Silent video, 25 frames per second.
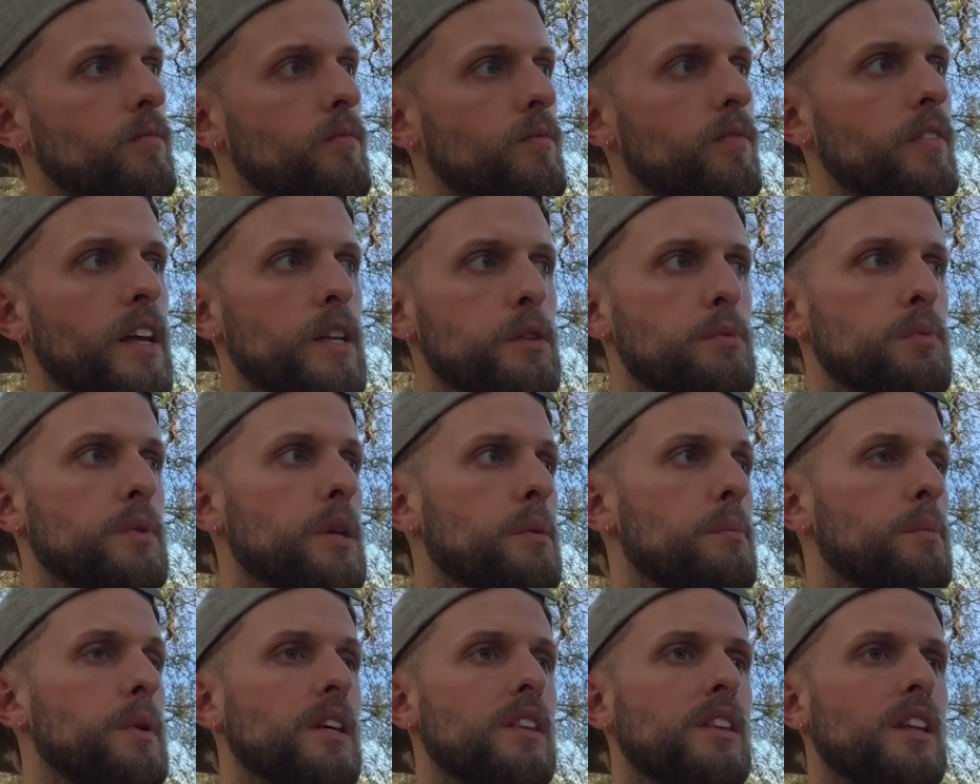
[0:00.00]
That's been
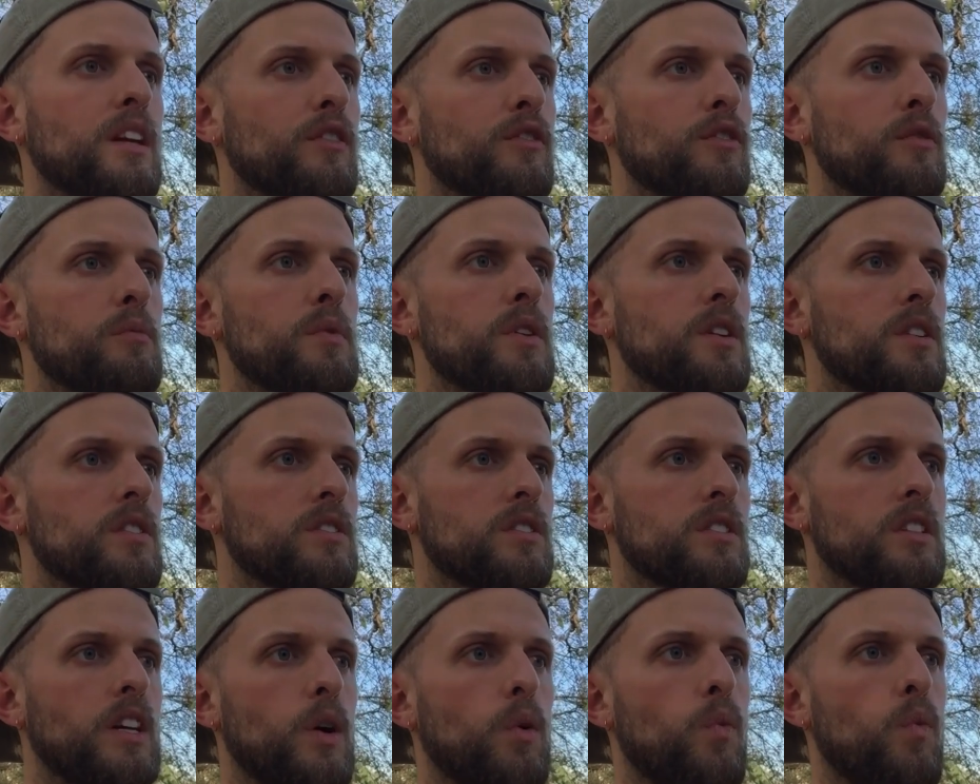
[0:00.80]
a big thing for me.
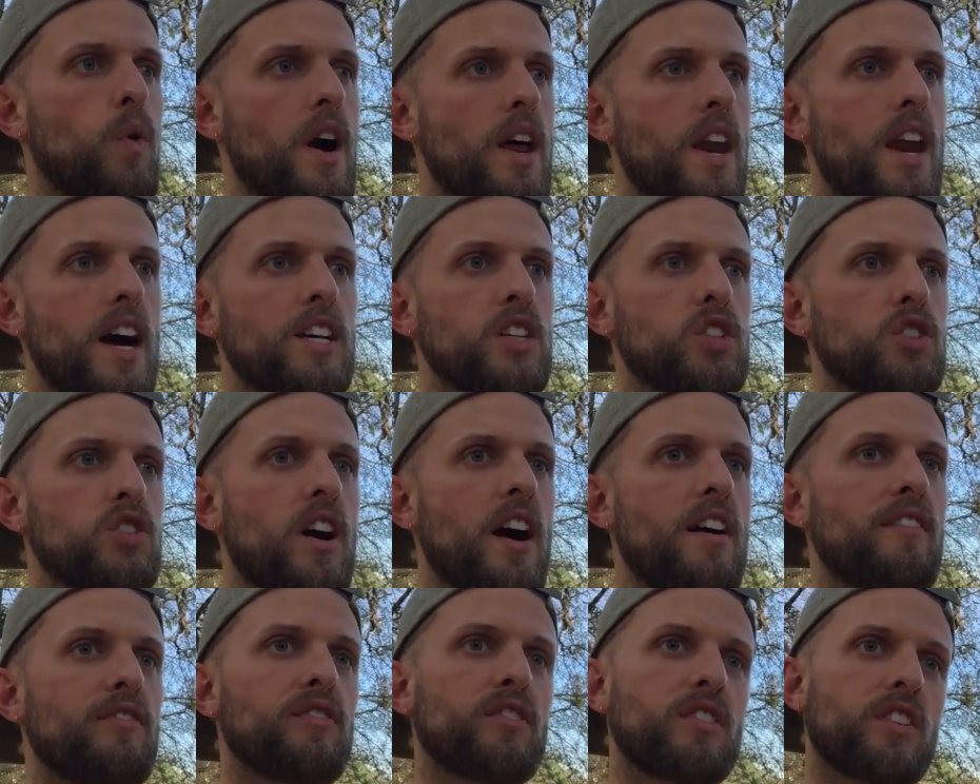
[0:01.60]
It's like, why not
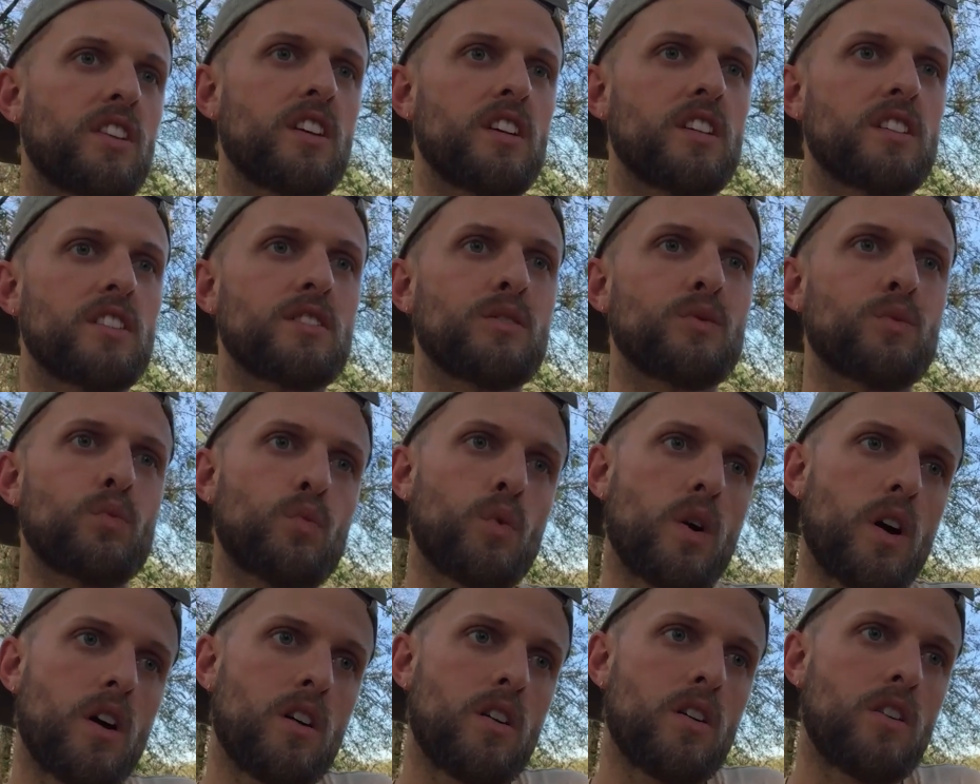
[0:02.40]
strive for this?
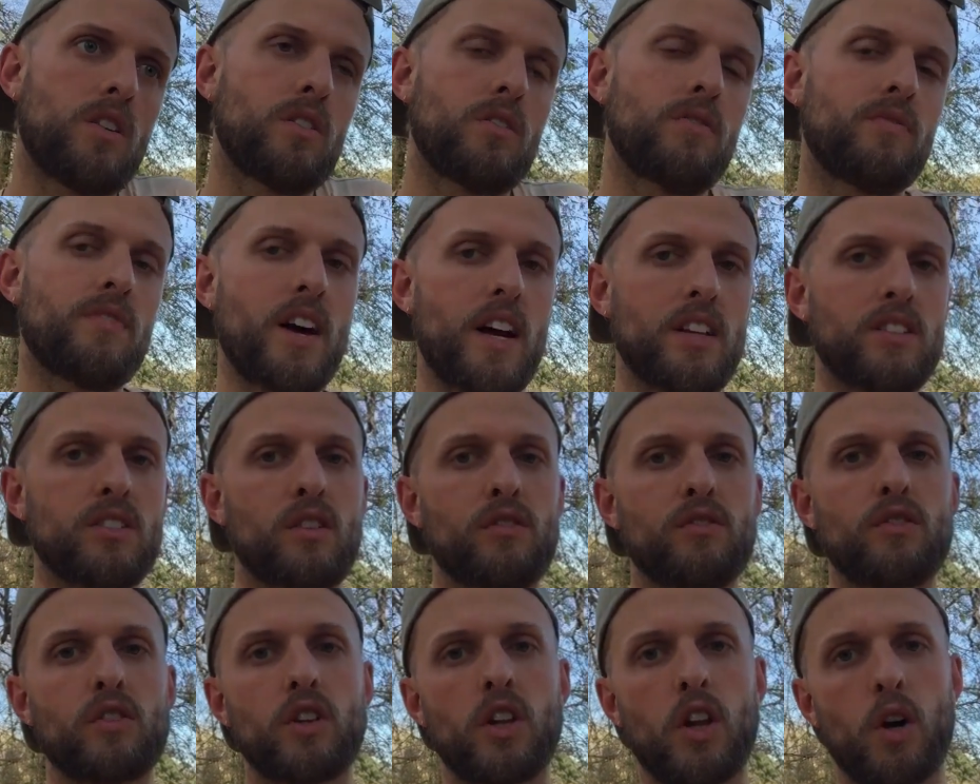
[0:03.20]
Well, that's
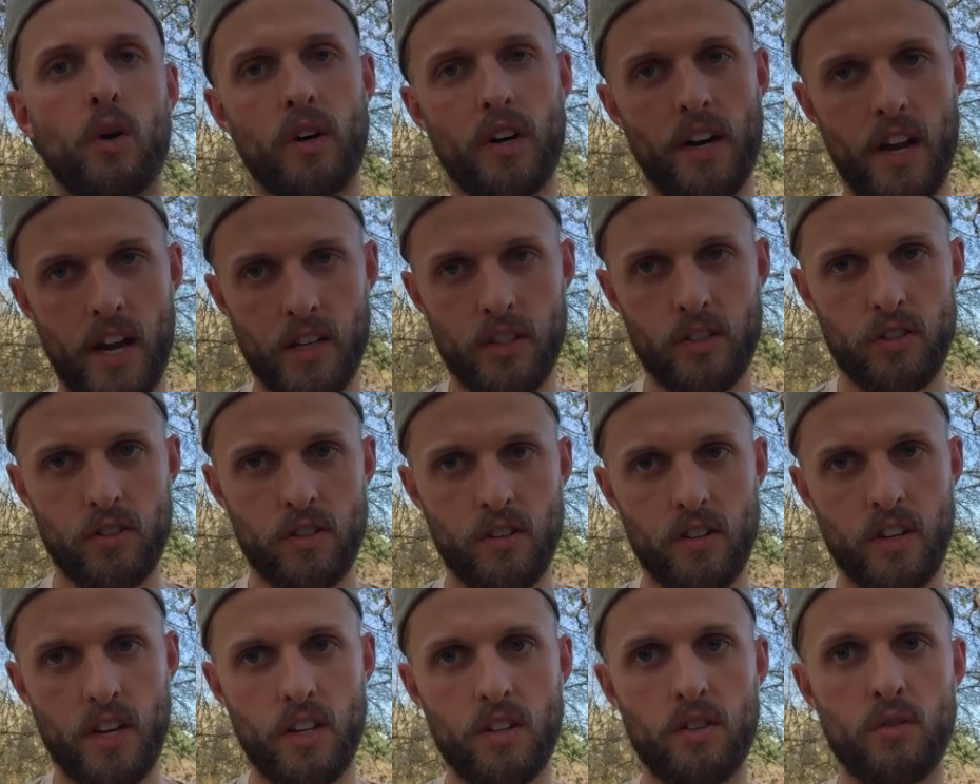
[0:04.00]
of your lower nature,
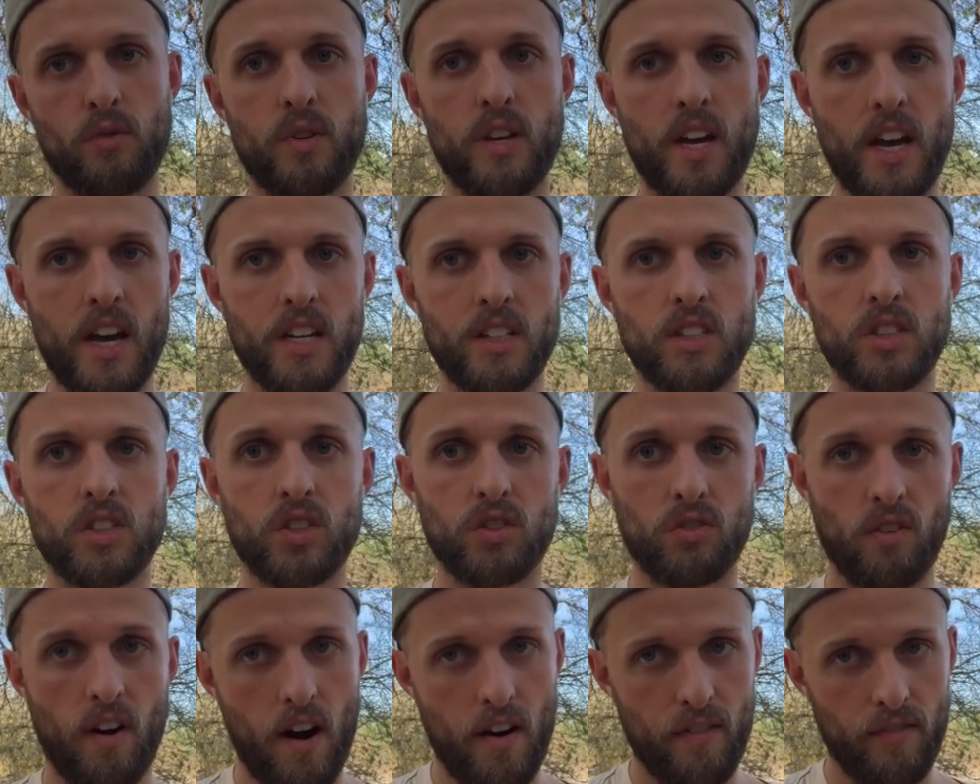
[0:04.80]
and you can
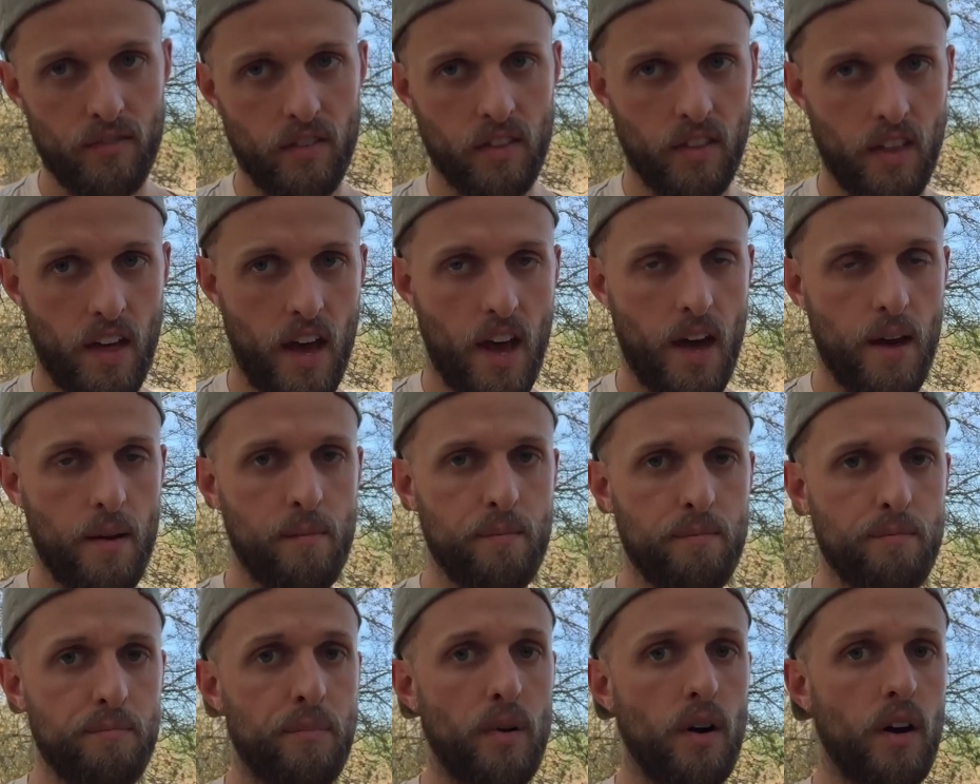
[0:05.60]
strive for that,
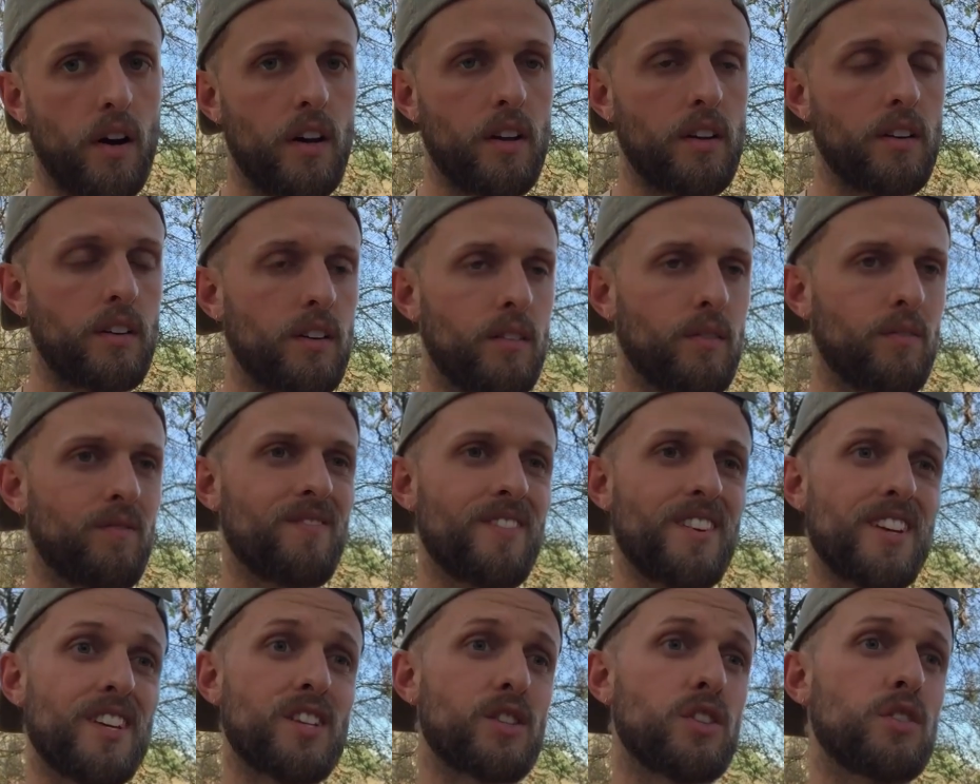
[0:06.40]
but
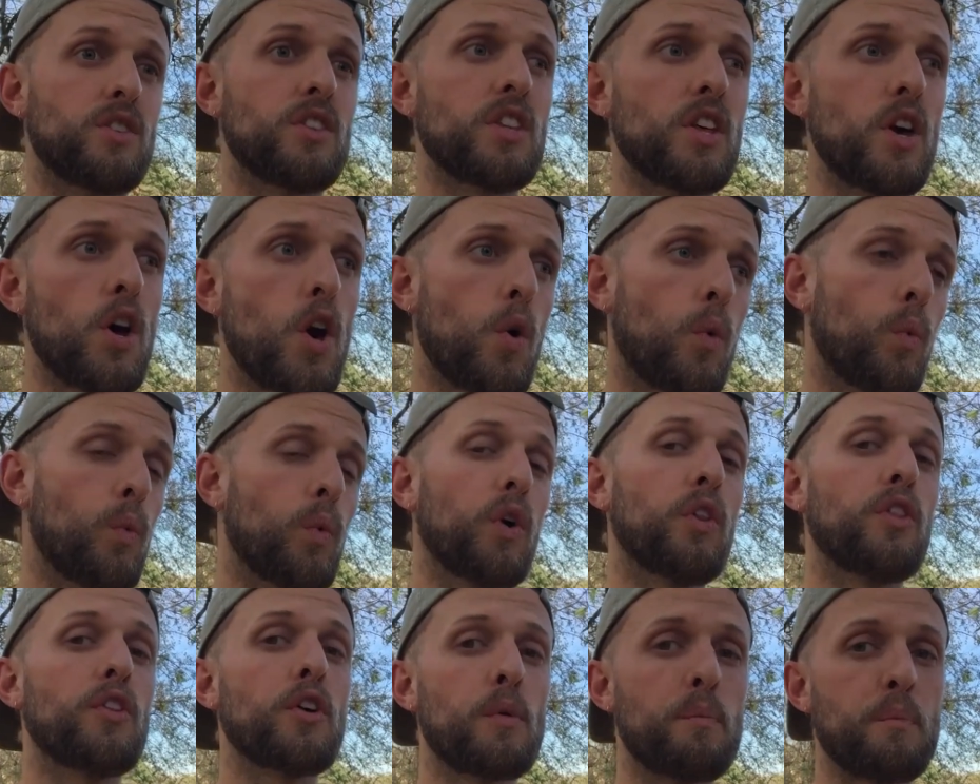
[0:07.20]

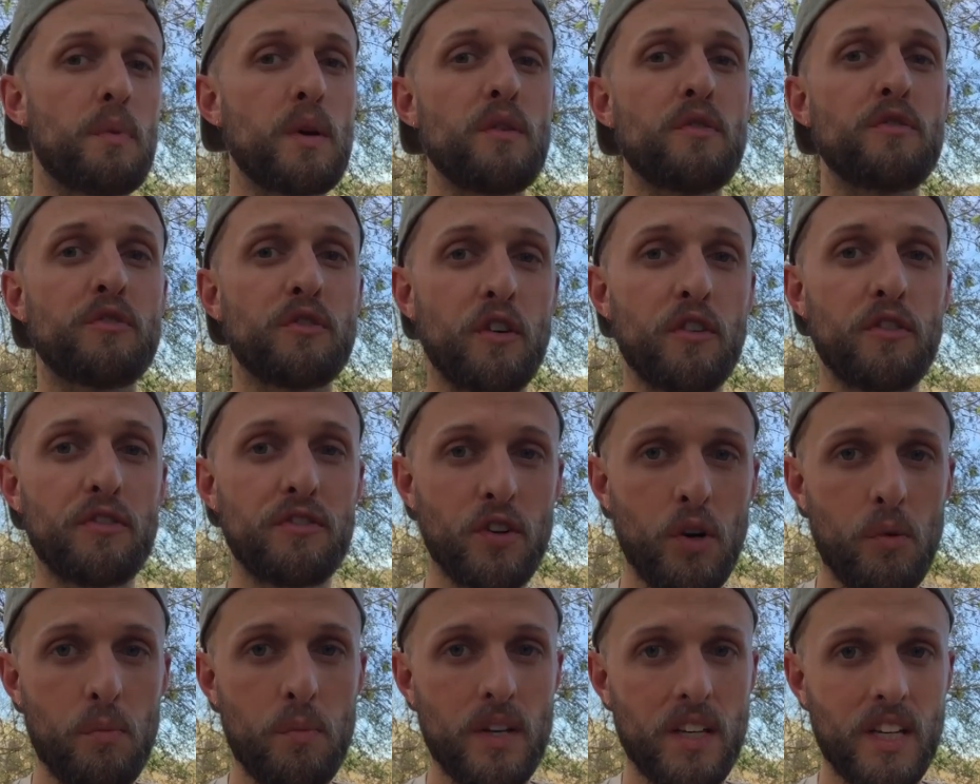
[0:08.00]
will there be
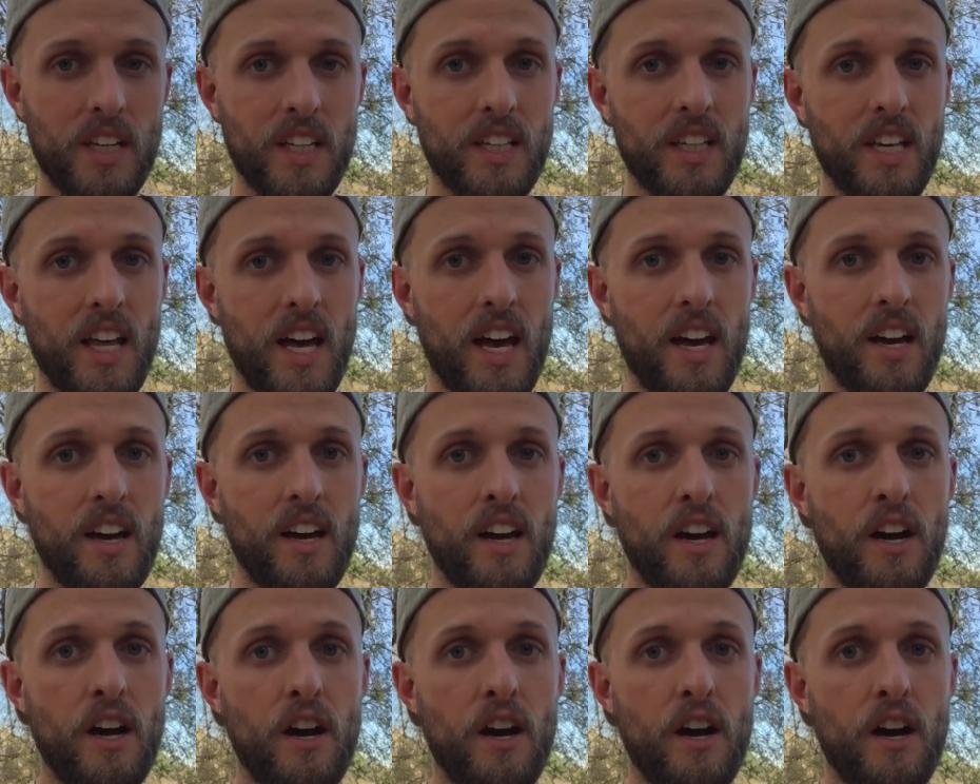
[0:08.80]
fulfillment in that?